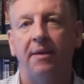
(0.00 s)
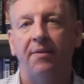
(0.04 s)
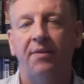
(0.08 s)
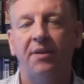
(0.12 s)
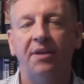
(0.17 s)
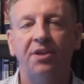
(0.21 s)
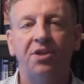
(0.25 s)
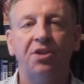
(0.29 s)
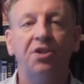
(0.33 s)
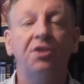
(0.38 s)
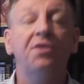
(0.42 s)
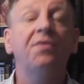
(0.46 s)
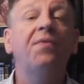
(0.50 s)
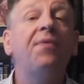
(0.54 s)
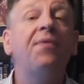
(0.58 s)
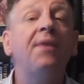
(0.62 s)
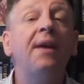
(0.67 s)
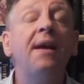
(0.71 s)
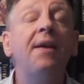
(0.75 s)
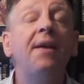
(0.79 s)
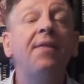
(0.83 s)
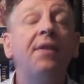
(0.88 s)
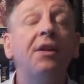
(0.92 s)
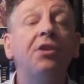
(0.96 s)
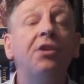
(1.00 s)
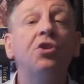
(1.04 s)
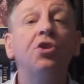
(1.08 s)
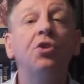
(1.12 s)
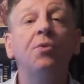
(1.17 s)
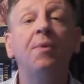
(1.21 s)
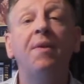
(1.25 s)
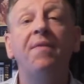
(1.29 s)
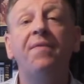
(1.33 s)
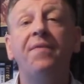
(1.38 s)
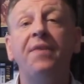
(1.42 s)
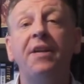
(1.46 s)
This is further
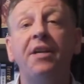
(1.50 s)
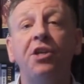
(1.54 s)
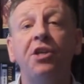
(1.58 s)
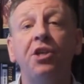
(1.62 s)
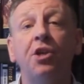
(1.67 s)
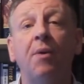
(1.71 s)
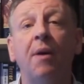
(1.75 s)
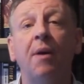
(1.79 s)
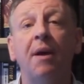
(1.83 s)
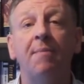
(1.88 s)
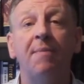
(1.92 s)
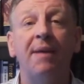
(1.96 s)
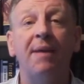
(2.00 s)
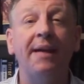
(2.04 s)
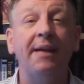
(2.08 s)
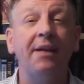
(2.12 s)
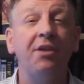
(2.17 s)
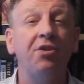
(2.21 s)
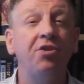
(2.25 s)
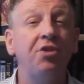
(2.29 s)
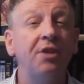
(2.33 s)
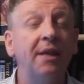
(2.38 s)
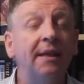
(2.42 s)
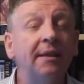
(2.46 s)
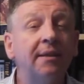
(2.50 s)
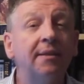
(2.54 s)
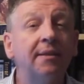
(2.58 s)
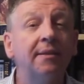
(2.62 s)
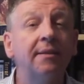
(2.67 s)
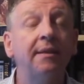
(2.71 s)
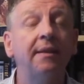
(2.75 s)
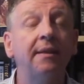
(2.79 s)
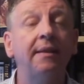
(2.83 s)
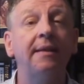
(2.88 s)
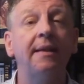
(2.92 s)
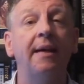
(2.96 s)
to a video I made
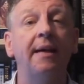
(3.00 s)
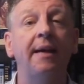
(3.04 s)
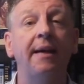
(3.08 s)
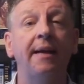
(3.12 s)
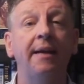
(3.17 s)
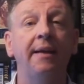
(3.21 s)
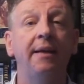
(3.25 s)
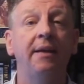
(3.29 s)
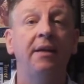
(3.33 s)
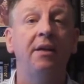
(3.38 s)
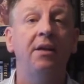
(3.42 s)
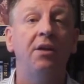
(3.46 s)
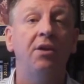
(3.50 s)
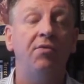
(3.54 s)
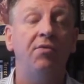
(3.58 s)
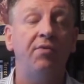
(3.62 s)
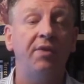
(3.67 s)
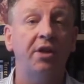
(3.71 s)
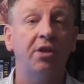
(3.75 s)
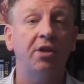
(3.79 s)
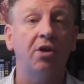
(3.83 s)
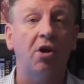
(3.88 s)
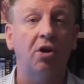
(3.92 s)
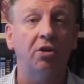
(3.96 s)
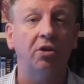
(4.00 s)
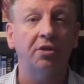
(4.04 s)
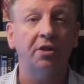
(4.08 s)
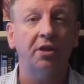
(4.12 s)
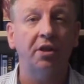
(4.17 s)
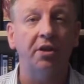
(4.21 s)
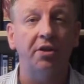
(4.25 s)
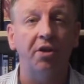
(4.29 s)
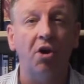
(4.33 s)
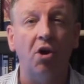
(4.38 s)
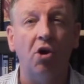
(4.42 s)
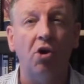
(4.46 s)
yesterday
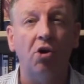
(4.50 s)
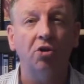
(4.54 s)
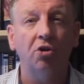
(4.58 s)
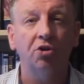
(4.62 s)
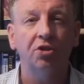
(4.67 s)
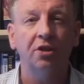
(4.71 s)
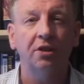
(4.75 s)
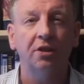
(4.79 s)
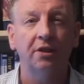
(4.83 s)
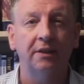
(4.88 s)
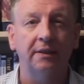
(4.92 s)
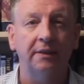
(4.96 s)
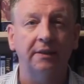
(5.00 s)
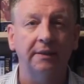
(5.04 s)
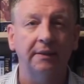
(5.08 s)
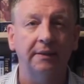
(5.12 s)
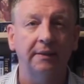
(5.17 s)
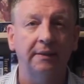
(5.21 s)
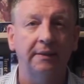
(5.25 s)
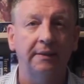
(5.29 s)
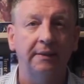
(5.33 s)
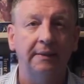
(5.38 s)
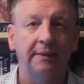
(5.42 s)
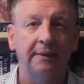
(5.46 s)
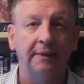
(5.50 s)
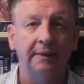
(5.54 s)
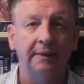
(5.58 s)
regarding an article